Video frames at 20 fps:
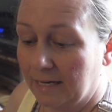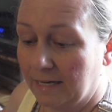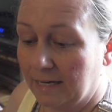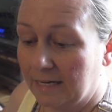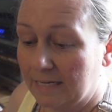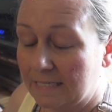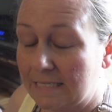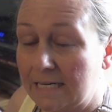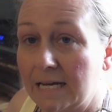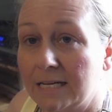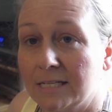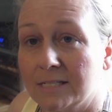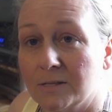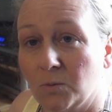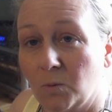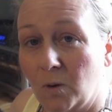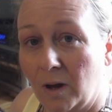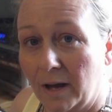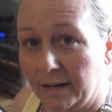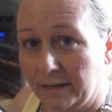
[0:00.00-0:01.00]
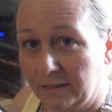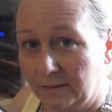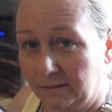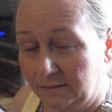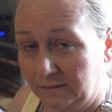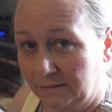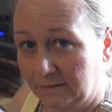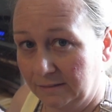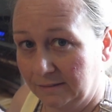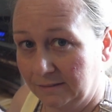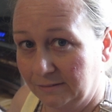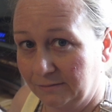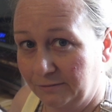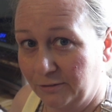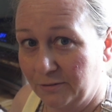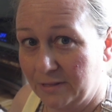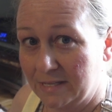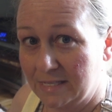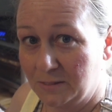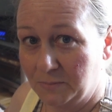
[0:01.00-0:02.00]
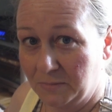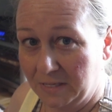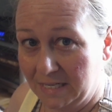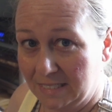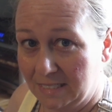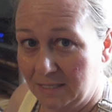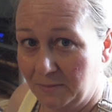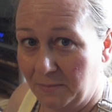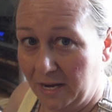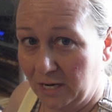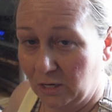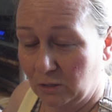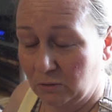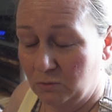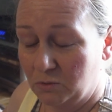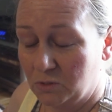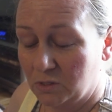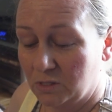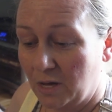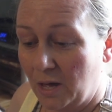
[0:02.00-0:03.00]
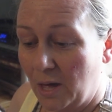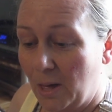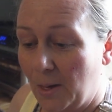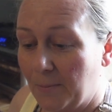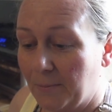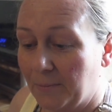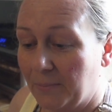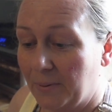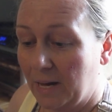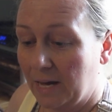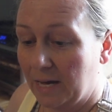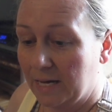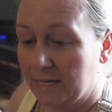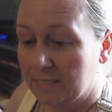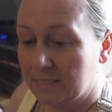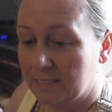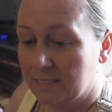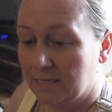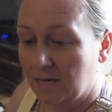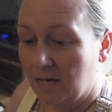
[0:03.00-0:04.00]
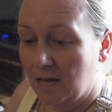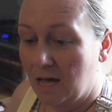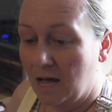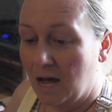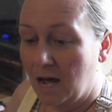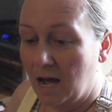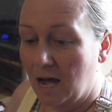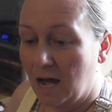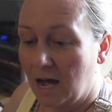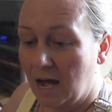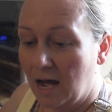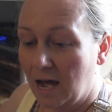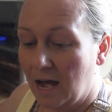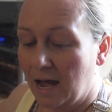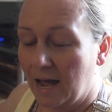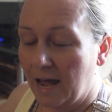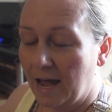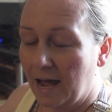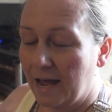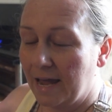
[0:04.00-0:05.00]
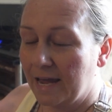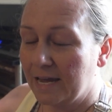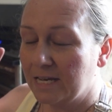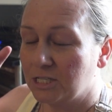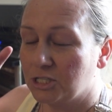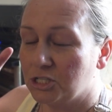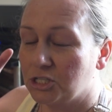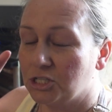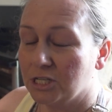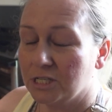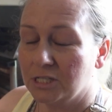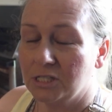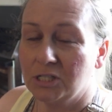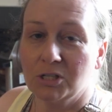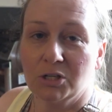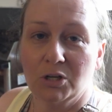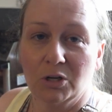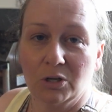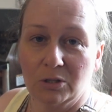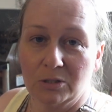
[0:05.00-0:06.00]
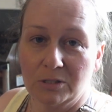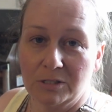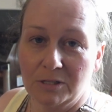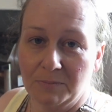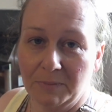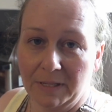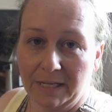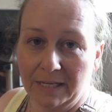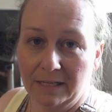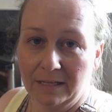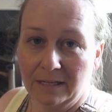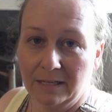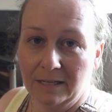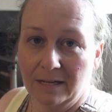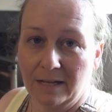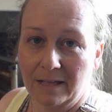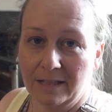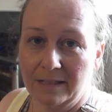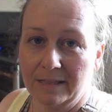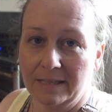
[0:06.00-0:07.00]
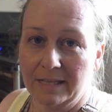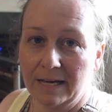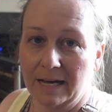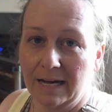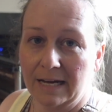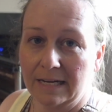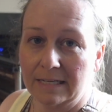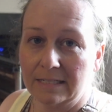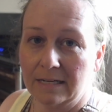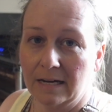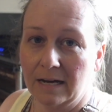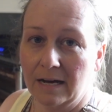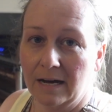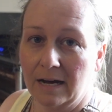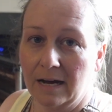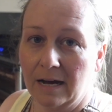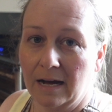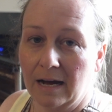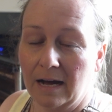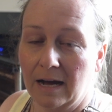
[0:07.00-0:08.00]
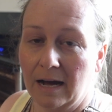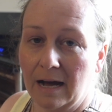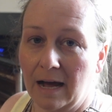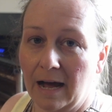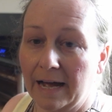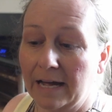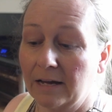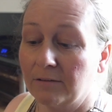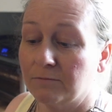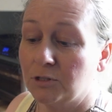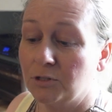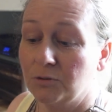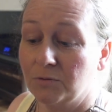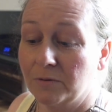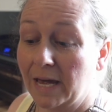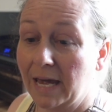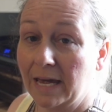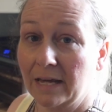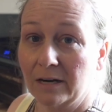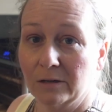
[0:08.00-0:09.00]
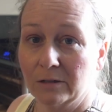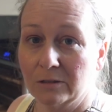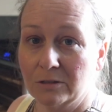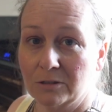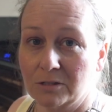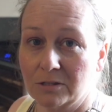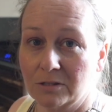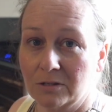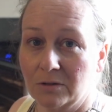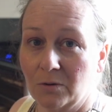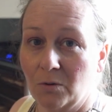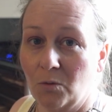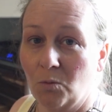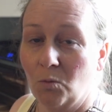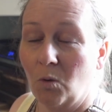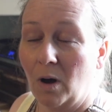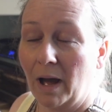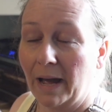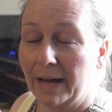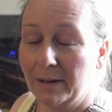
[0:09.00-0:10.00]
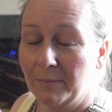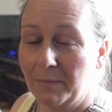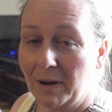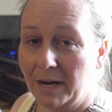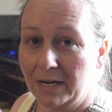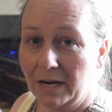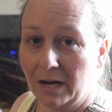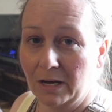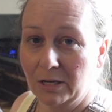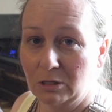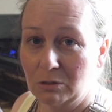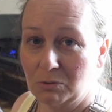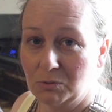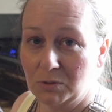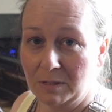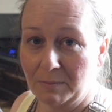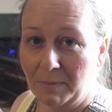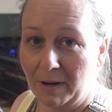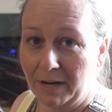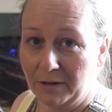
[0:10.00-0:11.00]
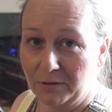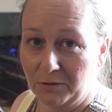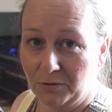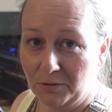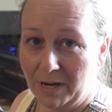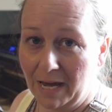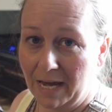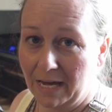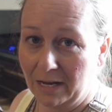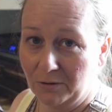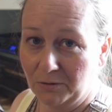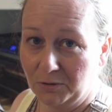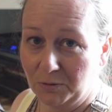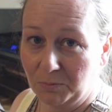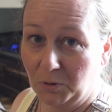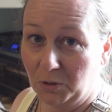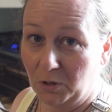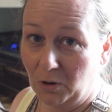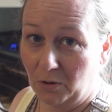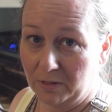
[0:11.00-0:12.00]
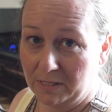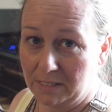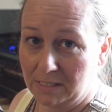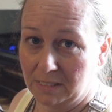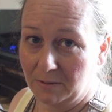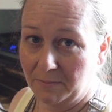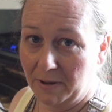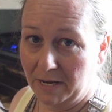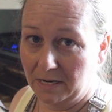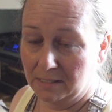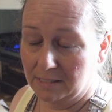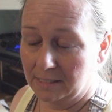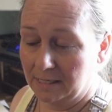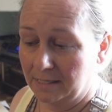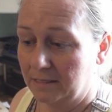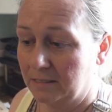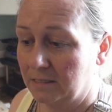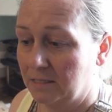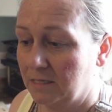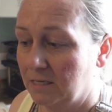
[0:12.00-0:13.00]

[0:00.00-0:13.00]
It takes a while for this many tomatoes, but it just occurred to me that I have 2 canners. Why am I not using my other canner to put all these tomatoes in?